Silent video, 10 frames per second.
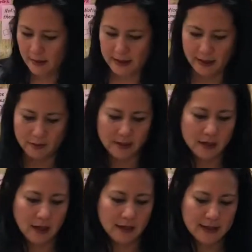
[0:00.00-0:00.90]
And with the
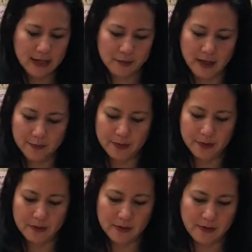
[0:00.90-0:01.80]
contact
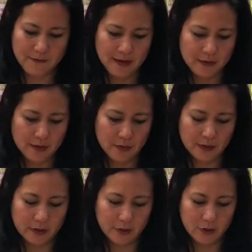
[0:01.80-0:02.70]
paper, so I found this
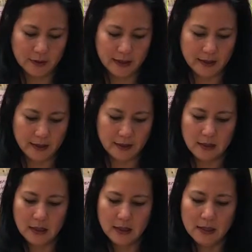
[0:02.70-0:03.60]
really cool one here.
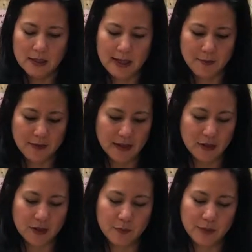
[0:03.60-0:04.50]
Same thing,
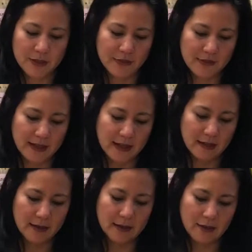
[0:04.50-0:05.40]
you're gonna put the
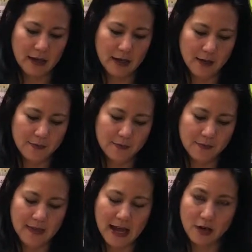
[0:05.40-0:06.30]

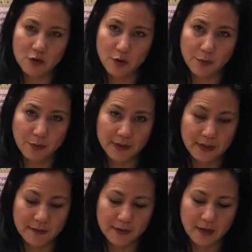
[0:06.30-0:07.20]
actual
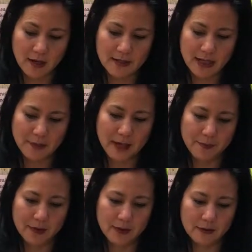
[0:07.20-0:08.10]
print of the contact
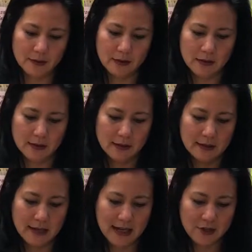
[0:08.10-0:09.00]
paper
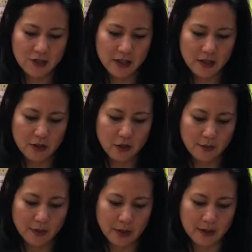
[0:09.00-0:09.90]
touching
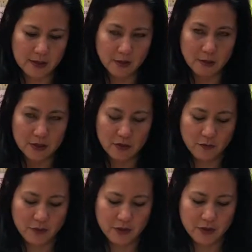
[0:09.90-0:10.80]
your book. So once
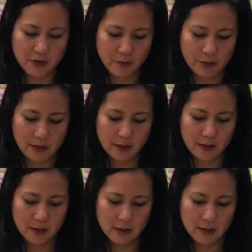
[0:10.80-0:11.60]
you've printed your book,